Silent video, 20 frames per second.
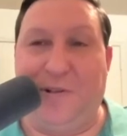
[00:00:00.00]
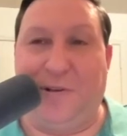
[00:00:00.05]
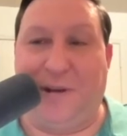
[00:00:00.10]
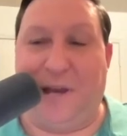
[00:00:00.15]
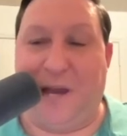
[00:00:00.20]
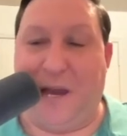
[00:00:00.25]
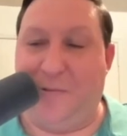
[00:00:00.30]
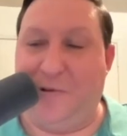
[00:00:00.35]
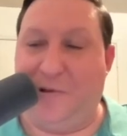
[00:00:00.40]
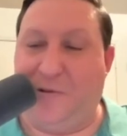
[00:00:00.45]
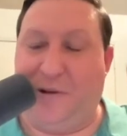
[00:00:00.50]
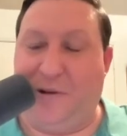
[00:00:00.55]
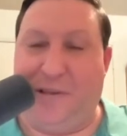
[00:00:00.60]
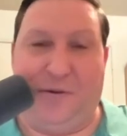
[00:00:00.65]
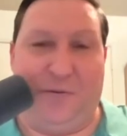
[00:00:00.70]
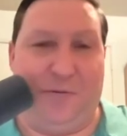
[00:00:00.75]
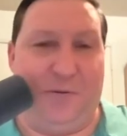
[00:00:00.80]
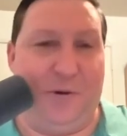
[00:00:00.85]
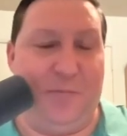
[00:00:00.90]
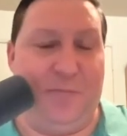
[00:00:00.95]
are capturing
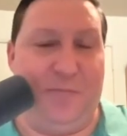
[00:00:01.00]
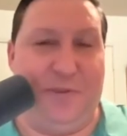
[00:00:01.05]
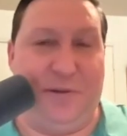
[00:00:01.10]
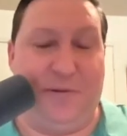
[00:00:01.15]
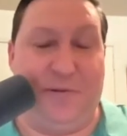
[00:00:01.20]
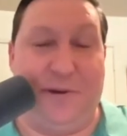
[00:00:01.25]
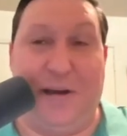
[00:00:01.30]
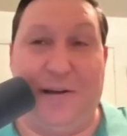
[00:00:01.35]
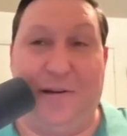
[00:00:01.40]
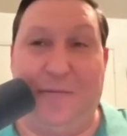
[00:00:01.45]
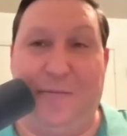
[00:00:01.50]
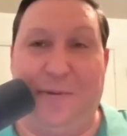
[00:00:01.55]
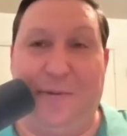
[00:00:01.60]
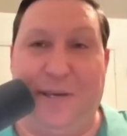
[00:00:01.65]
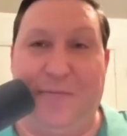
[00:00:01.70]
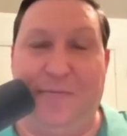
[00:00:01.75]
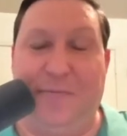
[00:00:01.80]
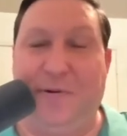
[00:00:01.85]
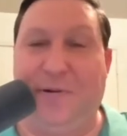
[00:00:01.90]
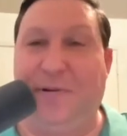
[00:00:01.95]
the crowd of
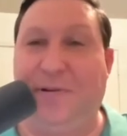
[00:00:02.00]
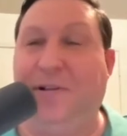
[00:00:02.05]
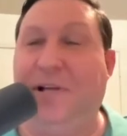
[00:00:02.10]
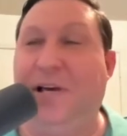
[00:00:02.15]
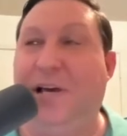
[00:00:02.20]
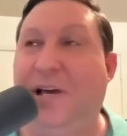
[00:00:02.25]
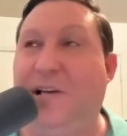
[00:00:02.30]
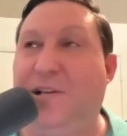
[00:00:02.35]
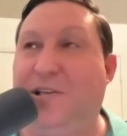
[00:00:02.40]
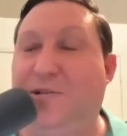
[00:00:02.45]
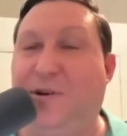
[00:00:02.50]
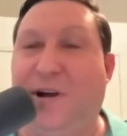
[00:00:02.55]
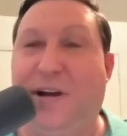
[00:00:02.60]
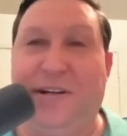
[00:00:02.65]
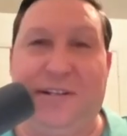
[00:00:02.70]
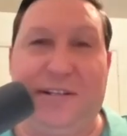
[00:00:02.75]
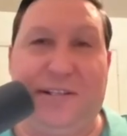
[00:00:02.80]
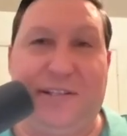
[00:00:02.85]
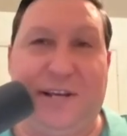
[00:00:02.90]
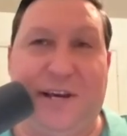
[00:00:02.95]
people
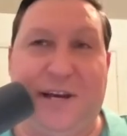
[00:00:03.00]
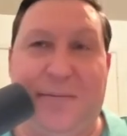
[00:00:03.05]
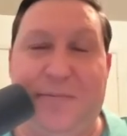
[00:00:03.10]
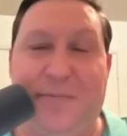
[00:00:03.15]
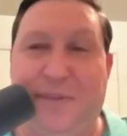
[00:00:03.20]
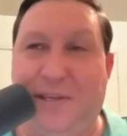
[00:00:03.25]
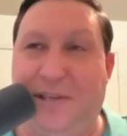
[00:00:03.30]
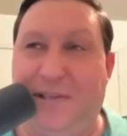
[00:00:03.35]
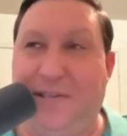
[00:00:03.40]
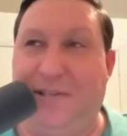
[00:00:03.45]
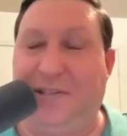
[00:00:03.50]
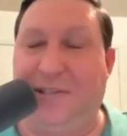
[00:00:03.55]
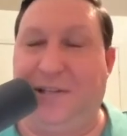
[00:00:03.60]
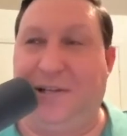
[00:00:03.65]
trying to stop this.